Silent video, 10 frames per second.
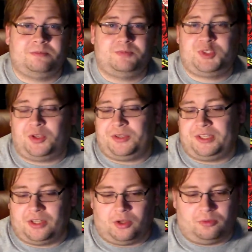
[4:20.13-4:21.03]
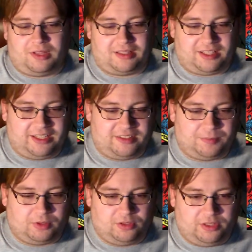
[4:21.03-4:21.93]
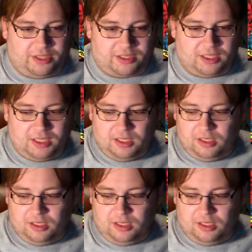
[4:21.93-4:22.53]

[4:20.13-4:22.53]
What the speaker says: So, you know, that's kind of typical luck.